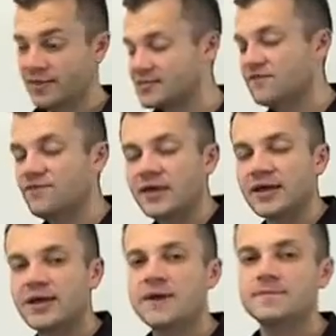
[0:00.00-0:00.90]
They said,
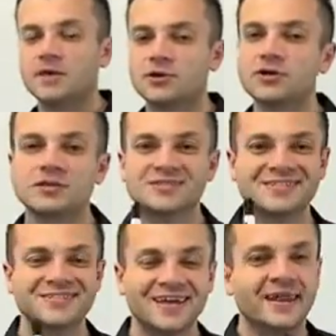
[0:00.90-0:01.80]
Vic, you need to
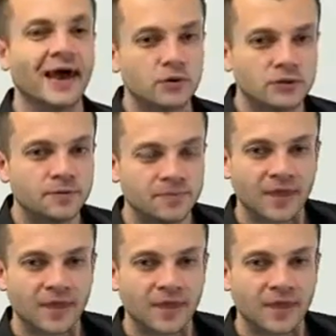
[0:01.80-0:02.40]
stand out.